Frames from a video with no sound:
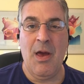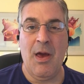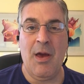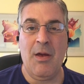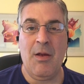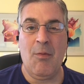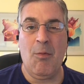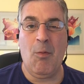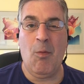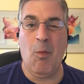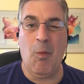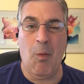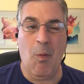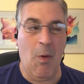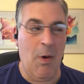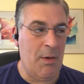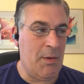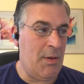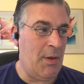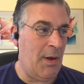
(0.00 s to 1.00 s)

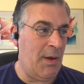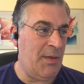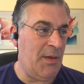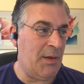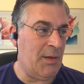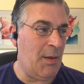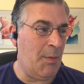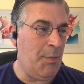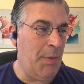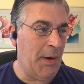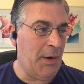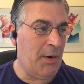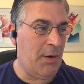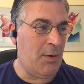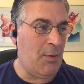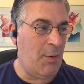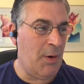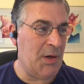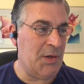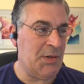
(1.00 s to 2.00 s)
I think the bigger
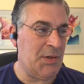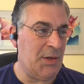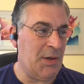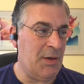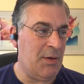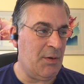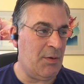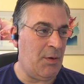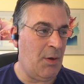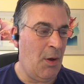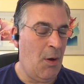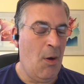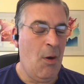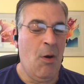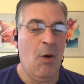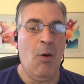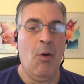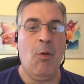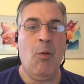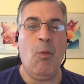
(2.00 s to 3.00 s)
question is,
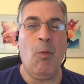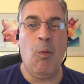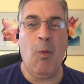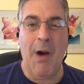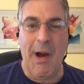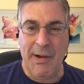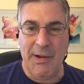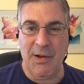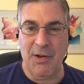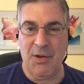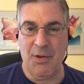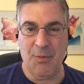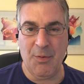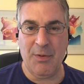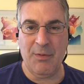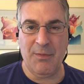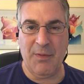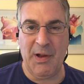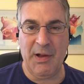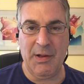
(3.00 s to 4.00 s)
why do you
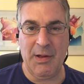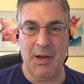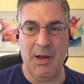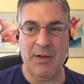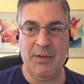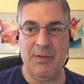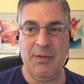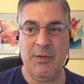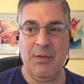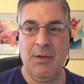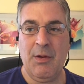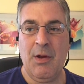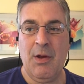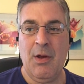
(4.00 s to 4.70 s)
invite guests?